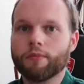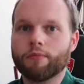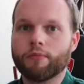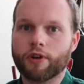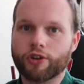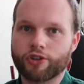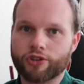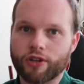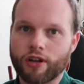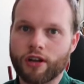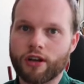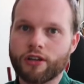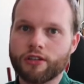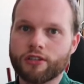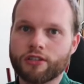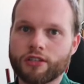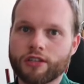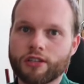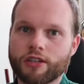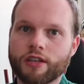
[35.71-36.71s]
martial
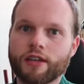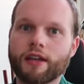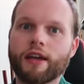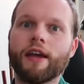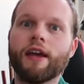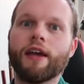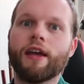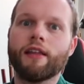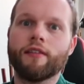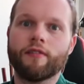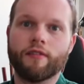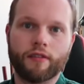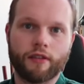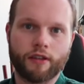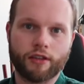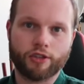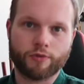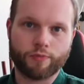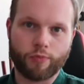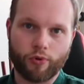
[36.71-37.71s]
arts and
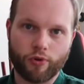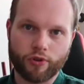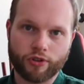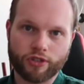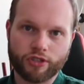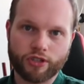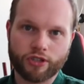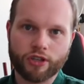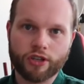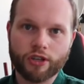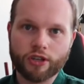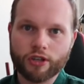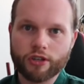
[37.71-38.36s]
uh, sports.